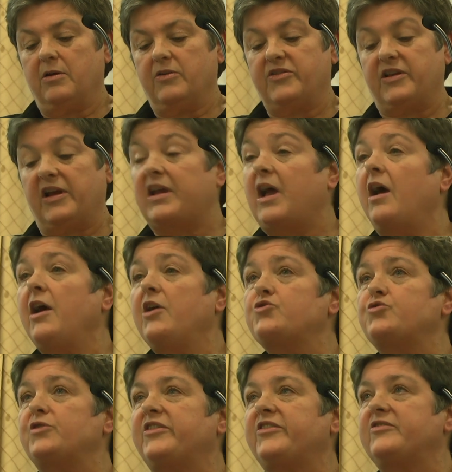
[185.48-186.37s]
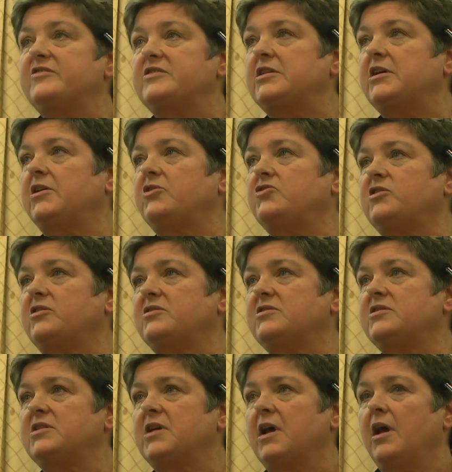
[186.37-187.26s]
psychiatrists and
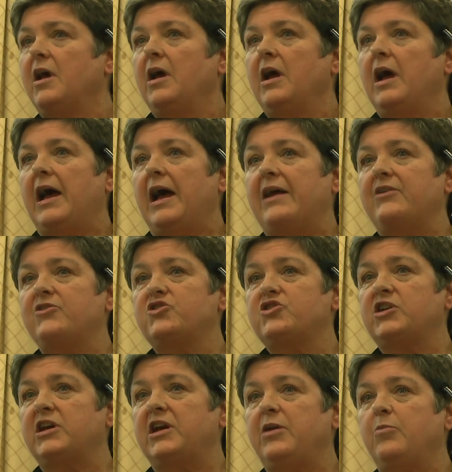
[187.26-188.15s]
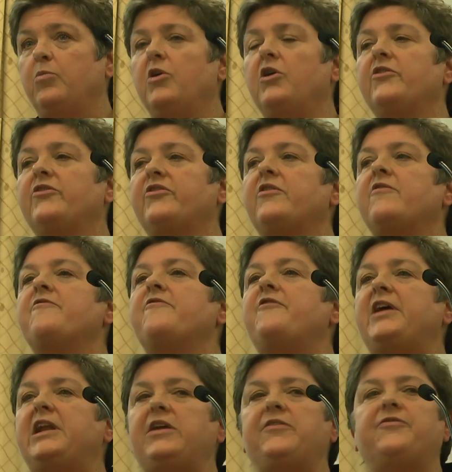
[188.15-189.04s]
surgeons, and she was
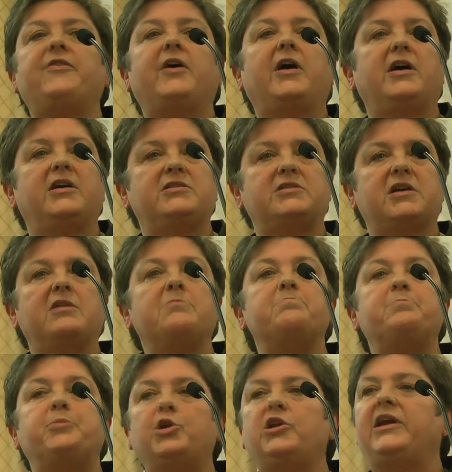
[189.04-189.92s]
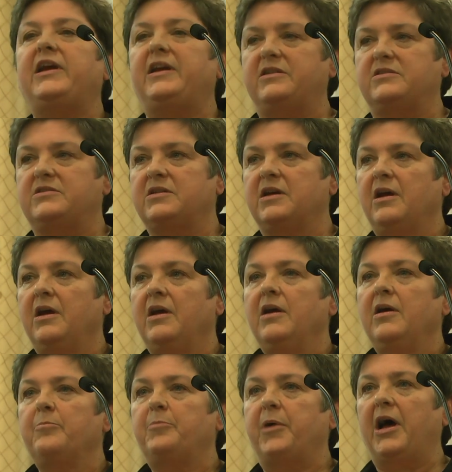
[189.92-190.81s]
vilified and bullied
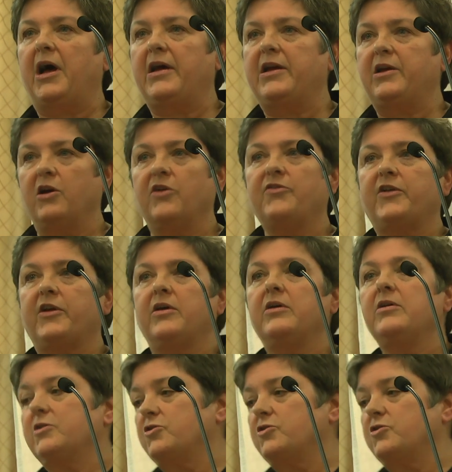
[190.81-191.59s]
by other